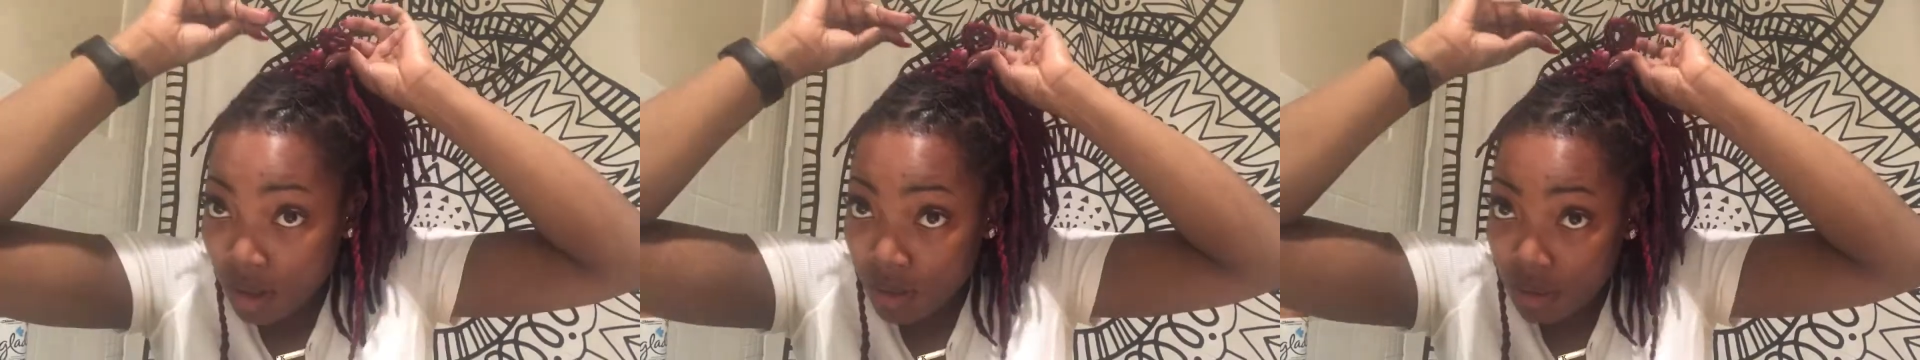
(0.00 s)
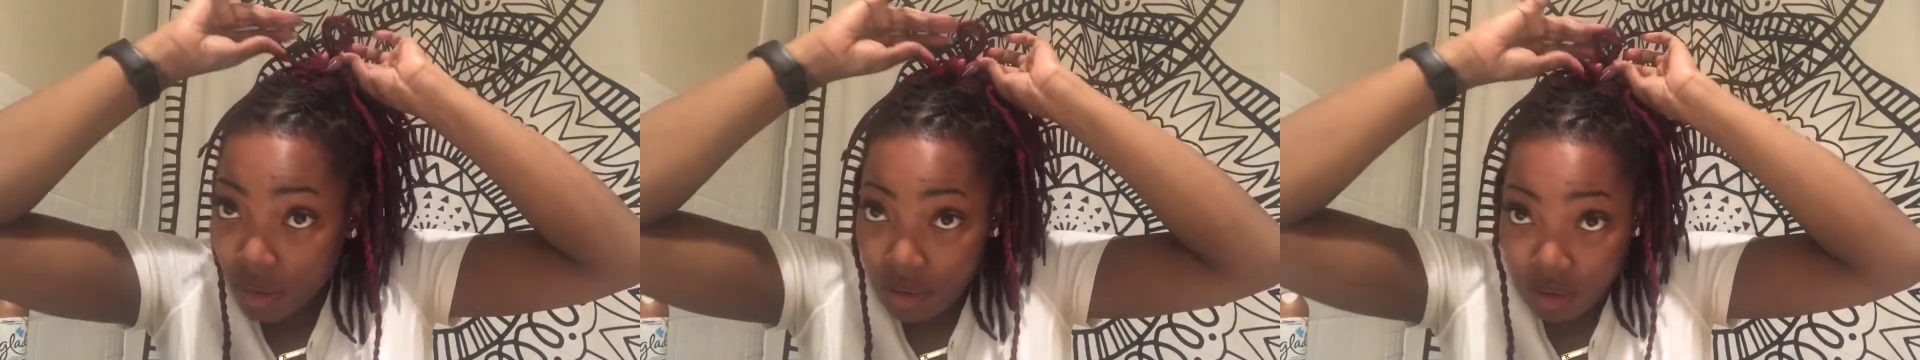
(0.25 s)

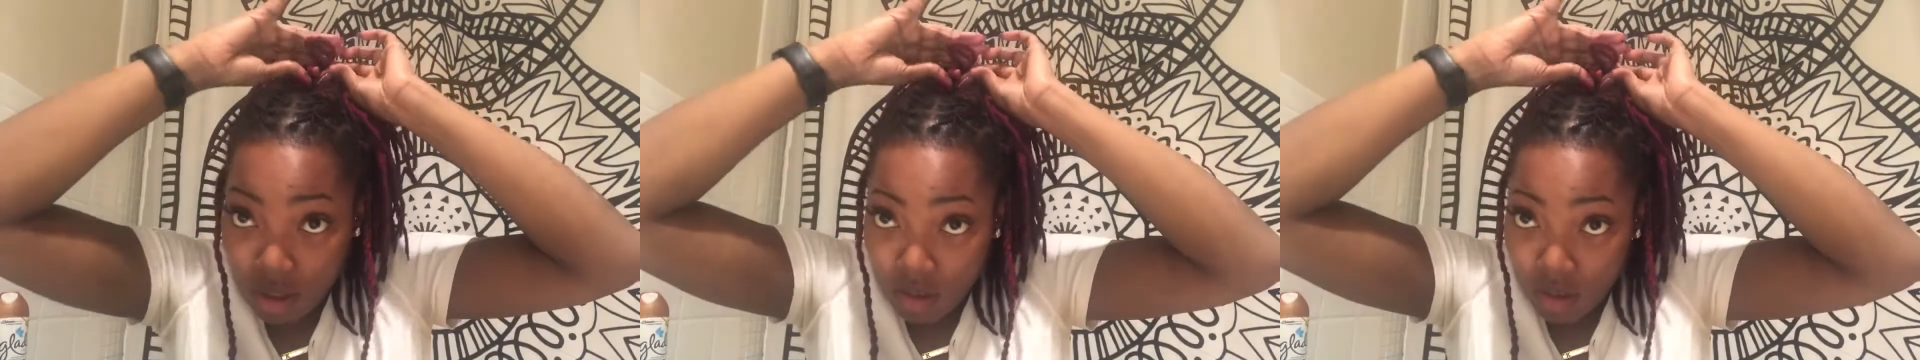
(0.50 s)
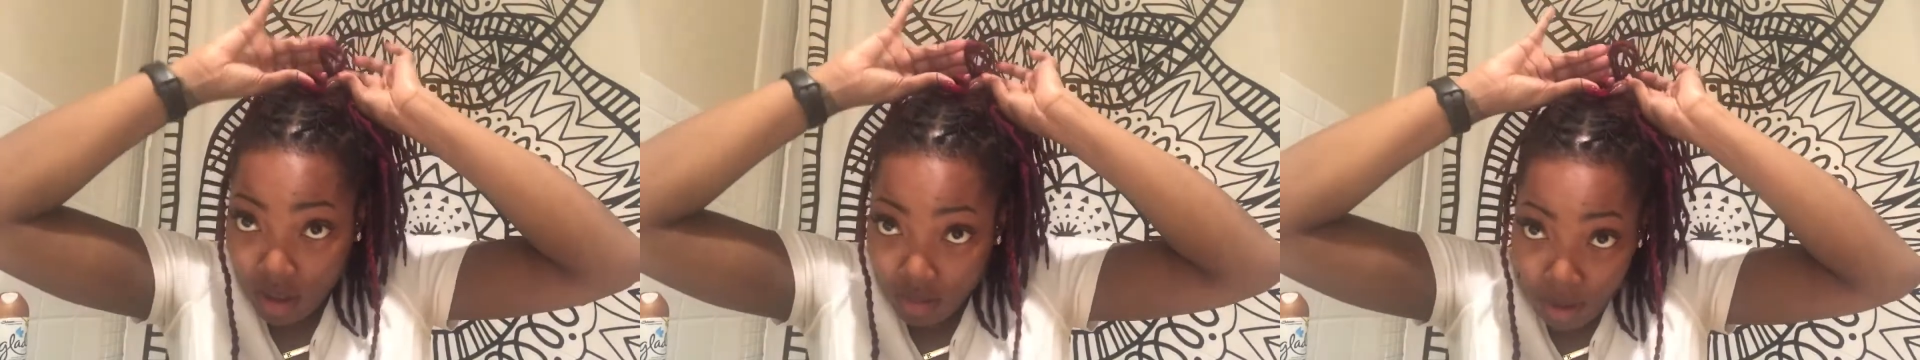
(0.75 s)
them in
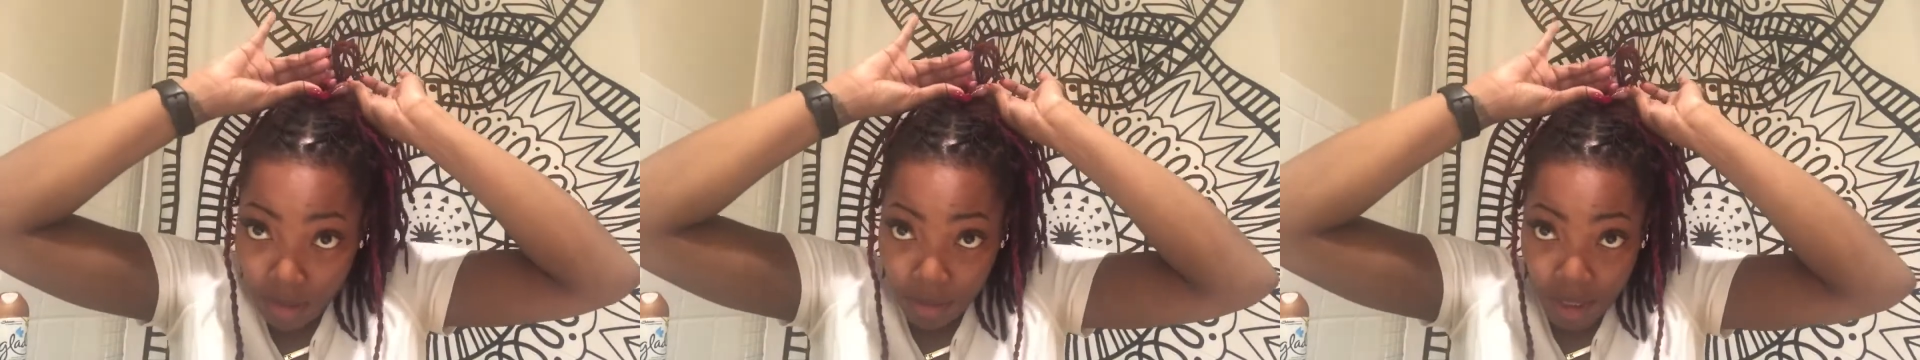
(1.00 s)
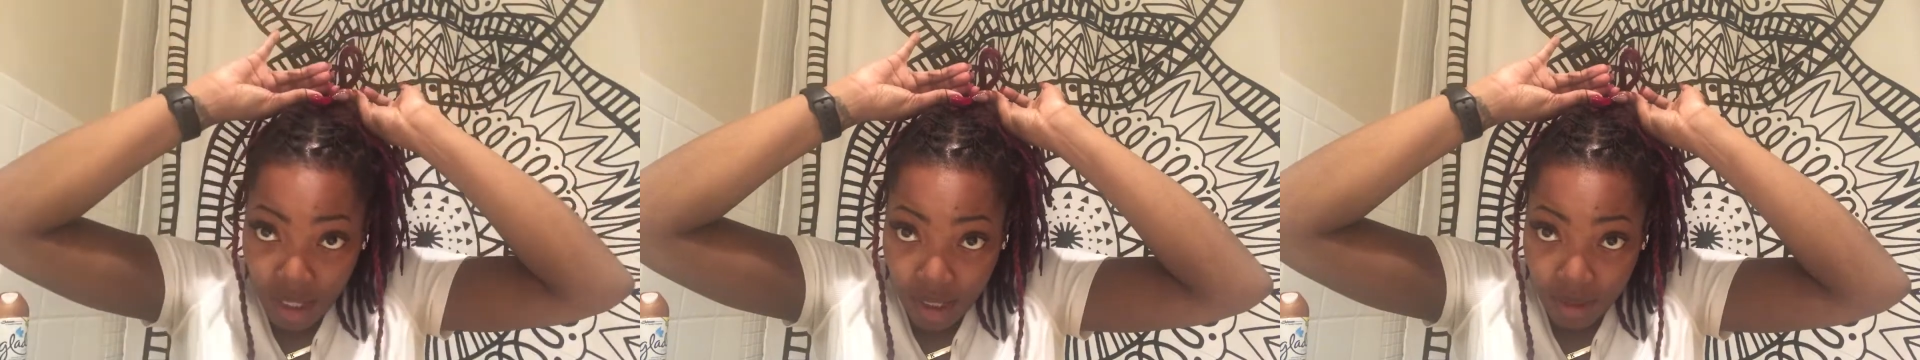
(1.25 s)
half,
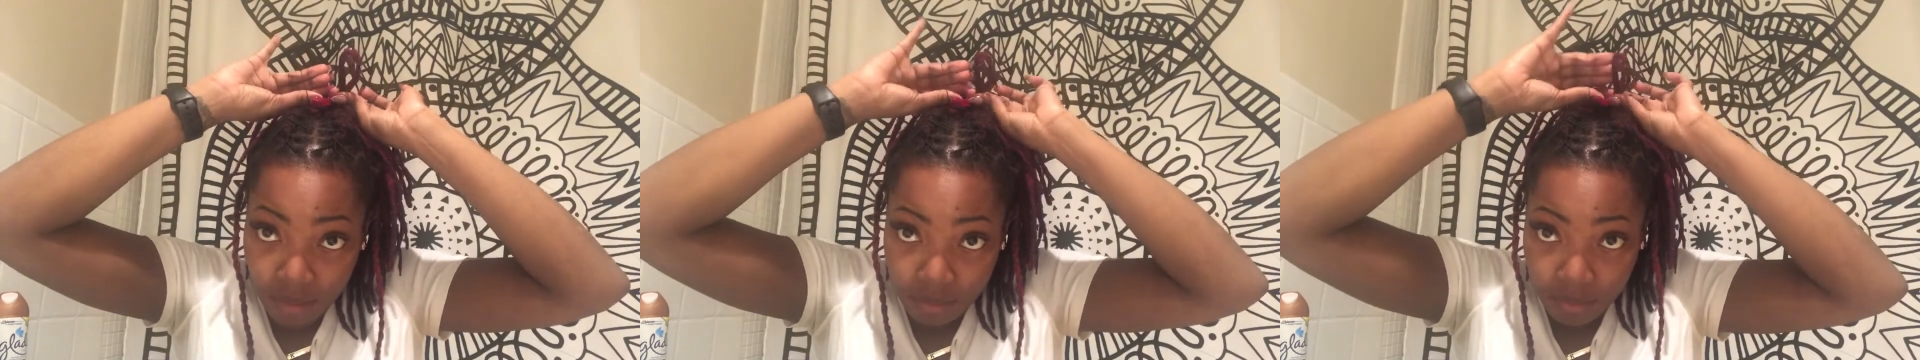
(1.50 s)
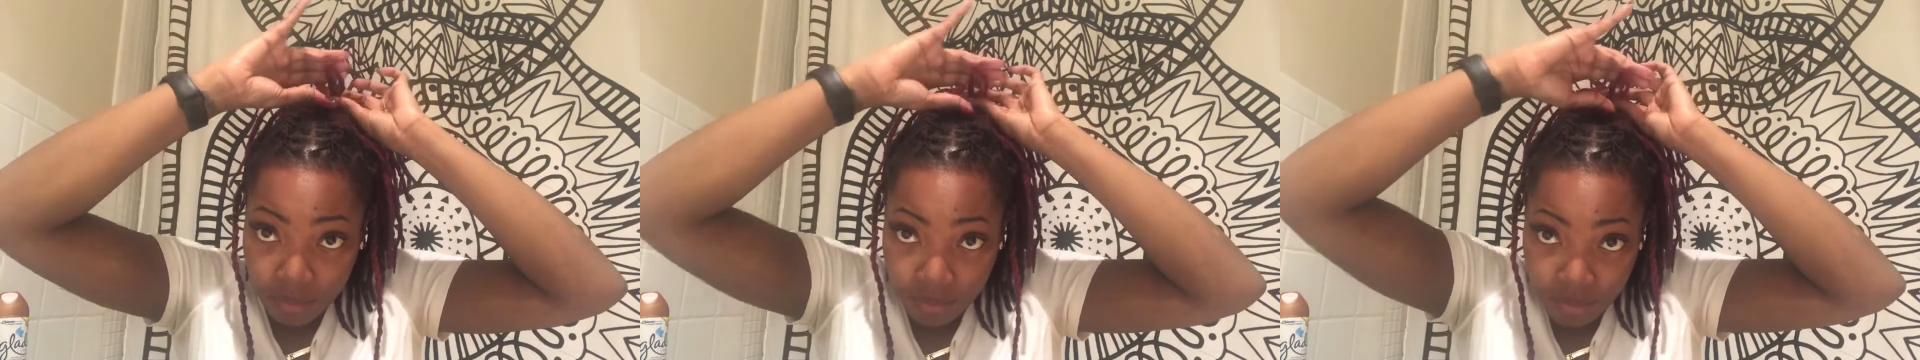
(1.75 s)
make the ends
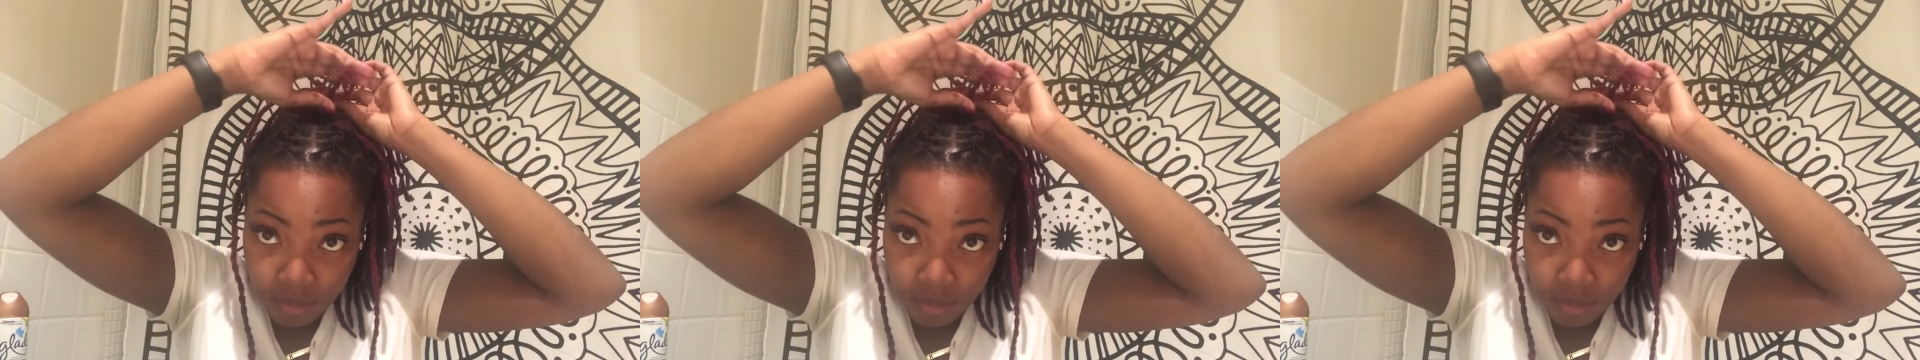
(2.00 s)
touch the